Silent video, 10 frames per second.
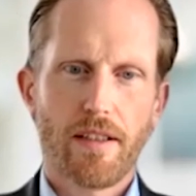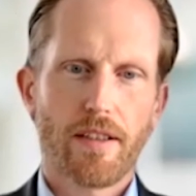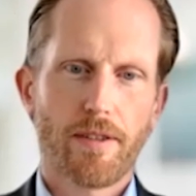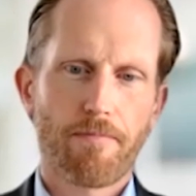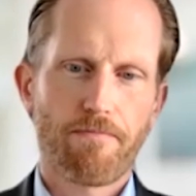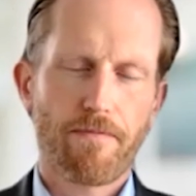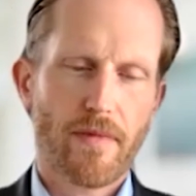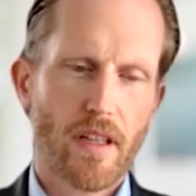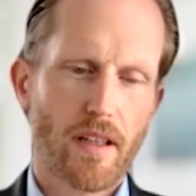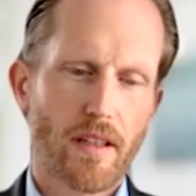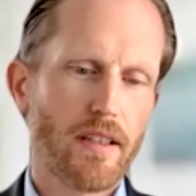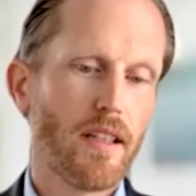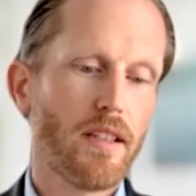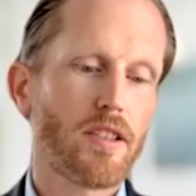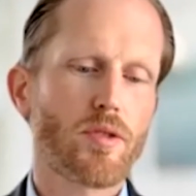Um, and at the
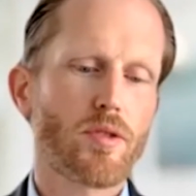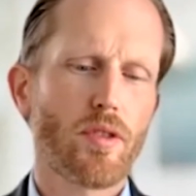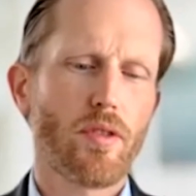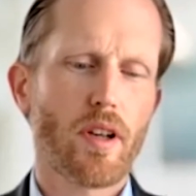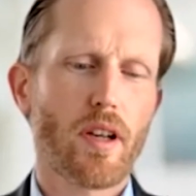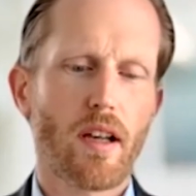end, it's also uh,